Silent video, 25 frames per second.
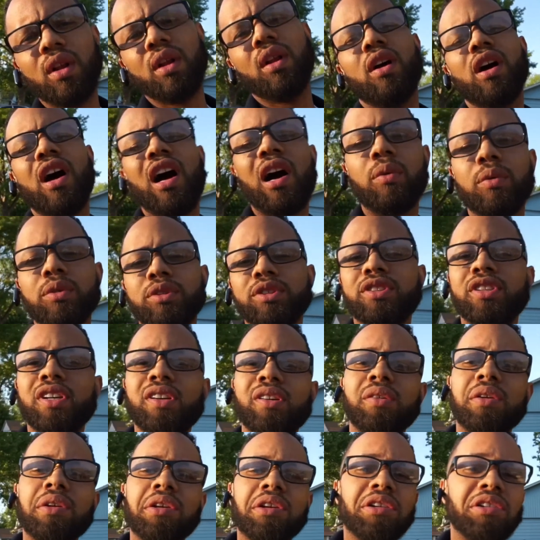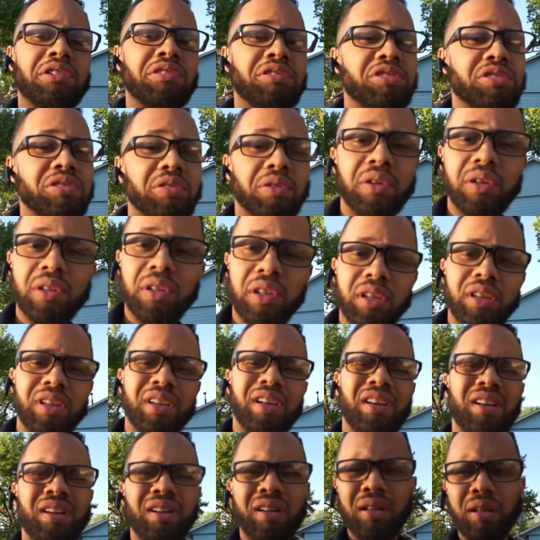I will see you here shortly.
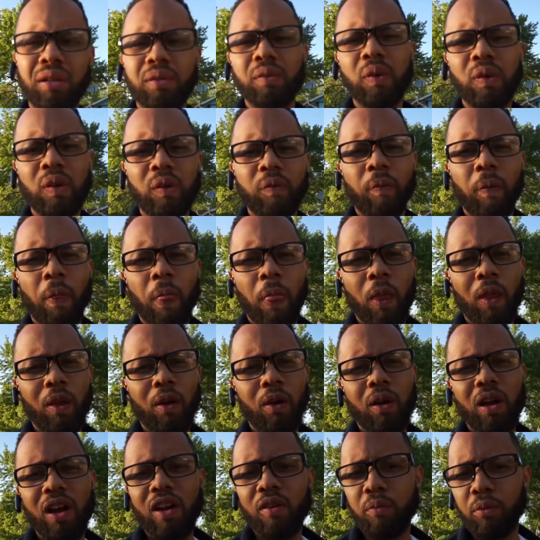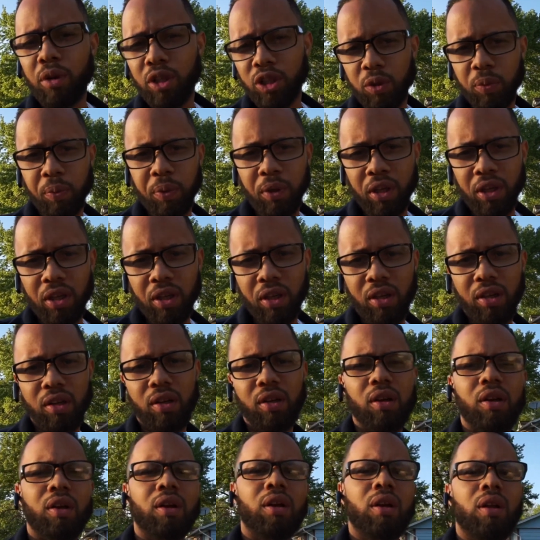Uh, don't have much planned,
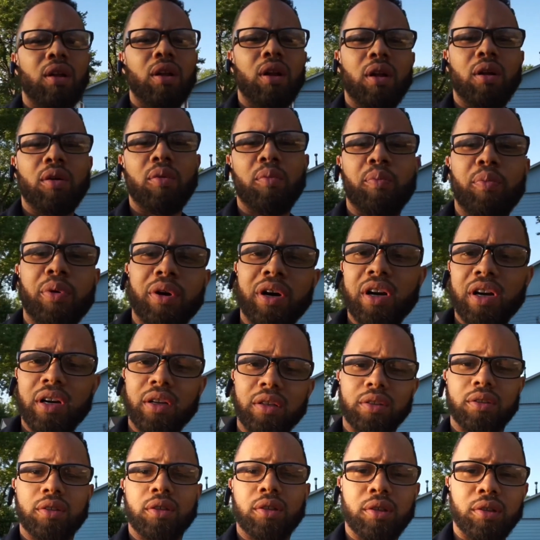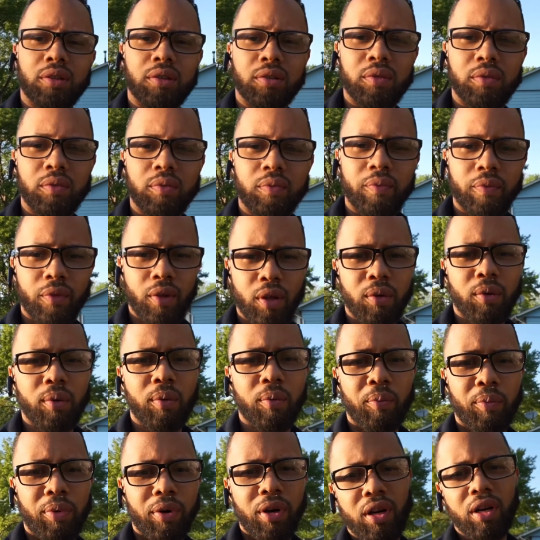but,
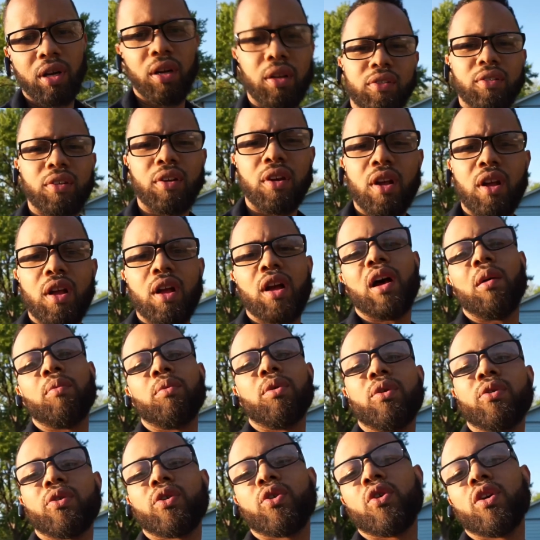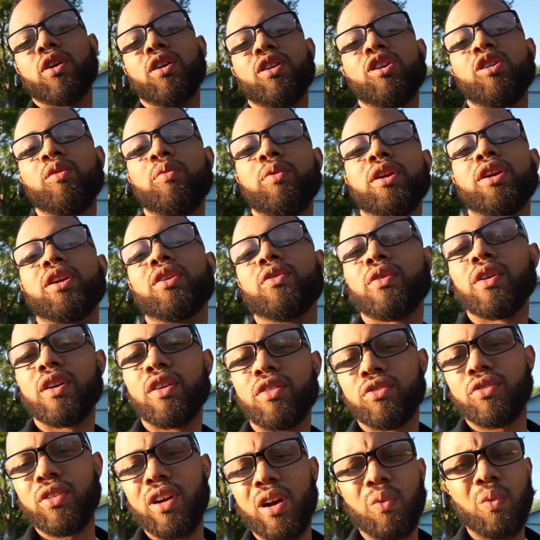but I'm gonna record a little bit in the
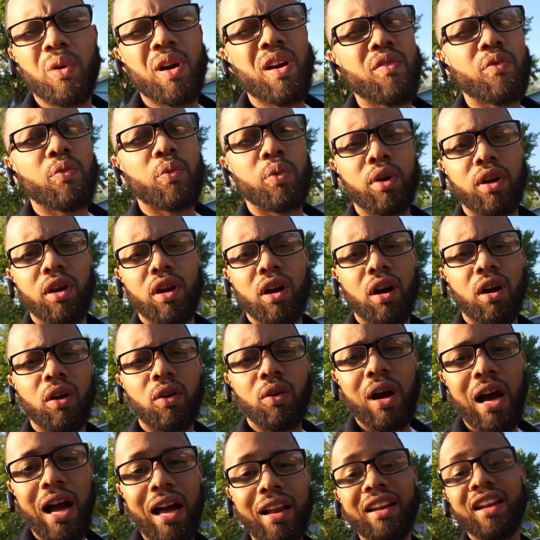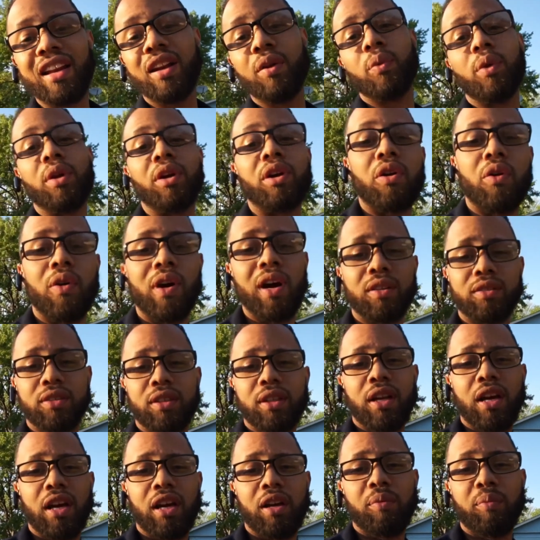restaurant, wherever we go. I didn't even wanna go out
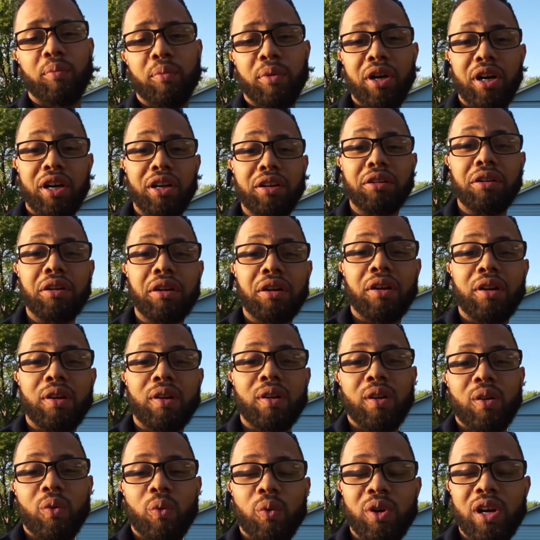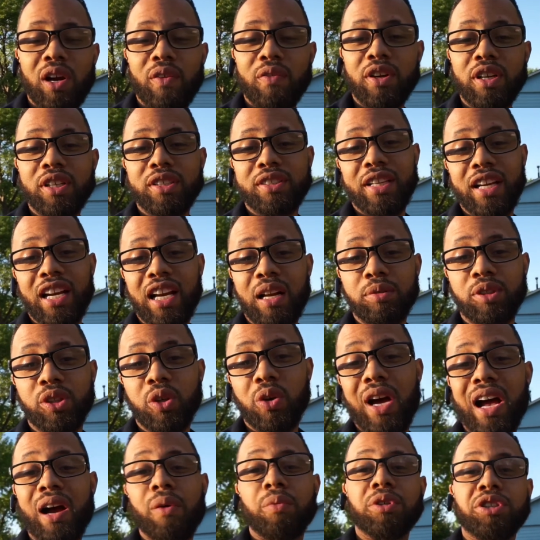tonight, but we have a good time. So
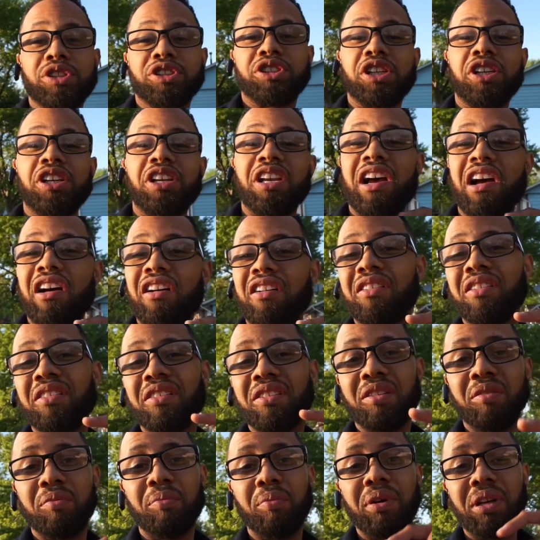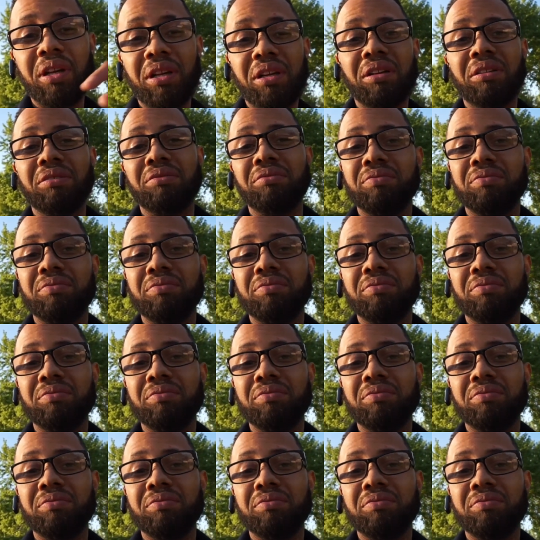I will see y'all here in a minute.